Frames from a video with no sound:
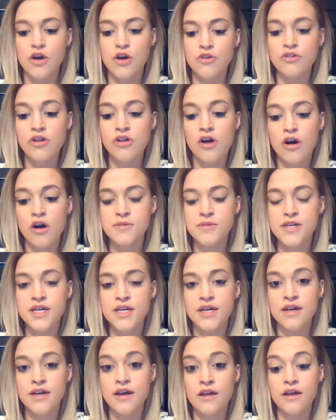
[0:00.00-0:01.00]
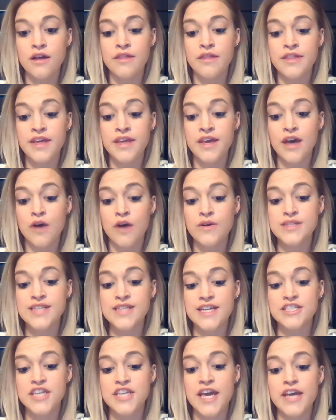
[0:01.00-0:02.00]
Oklahoma, the
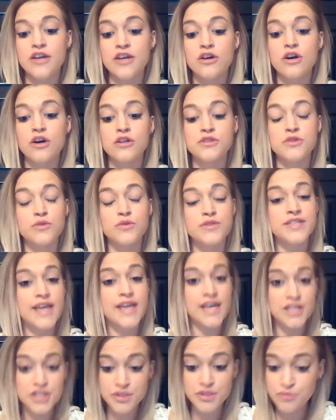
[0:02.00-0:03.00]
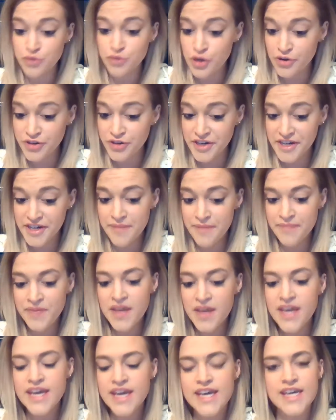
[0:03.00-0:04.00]
OSHA consultation program
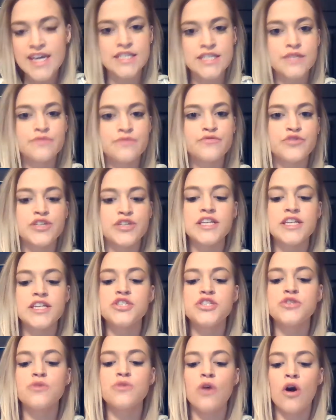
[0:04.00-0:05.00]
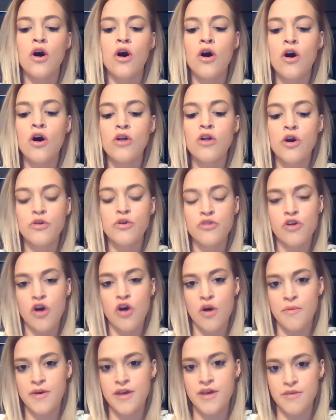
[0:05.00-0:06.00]
is free to all
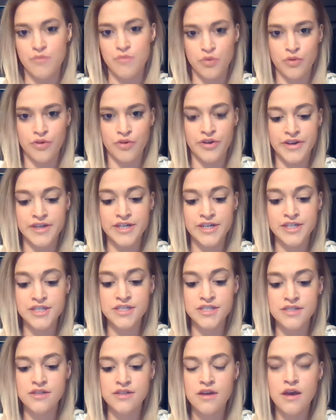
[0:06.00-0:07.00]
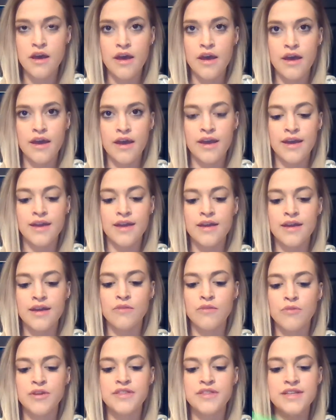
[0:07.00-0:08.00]
Oklahoma employers,
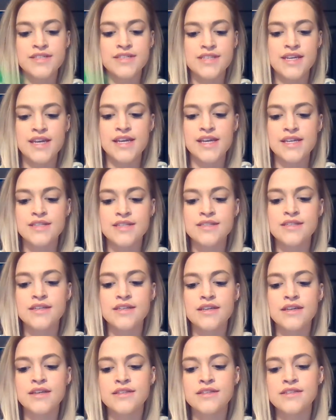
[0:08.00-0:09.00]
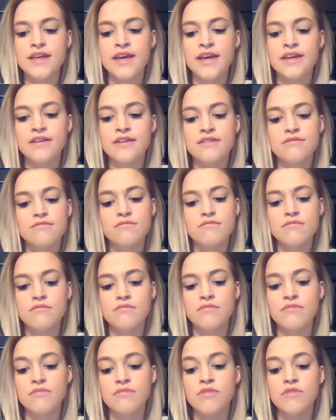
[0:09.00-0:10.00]
and what this is, it's
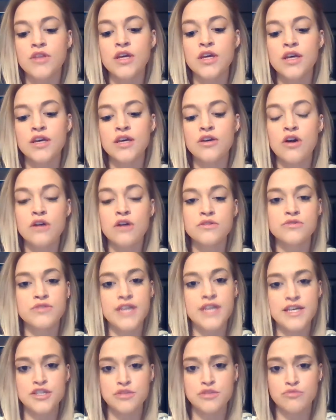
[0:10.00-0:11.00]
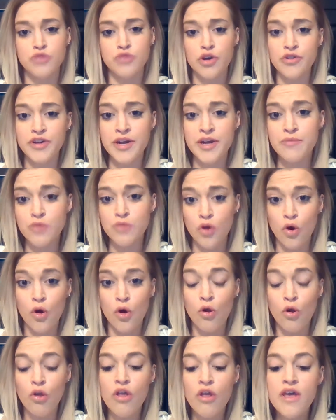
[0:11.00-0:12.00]
the consultation program
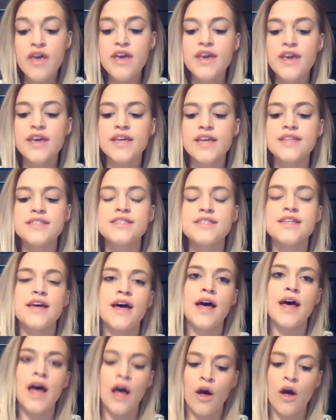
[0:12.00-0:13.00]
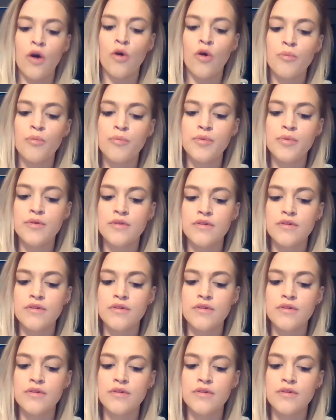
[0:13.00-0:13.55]
goal is to help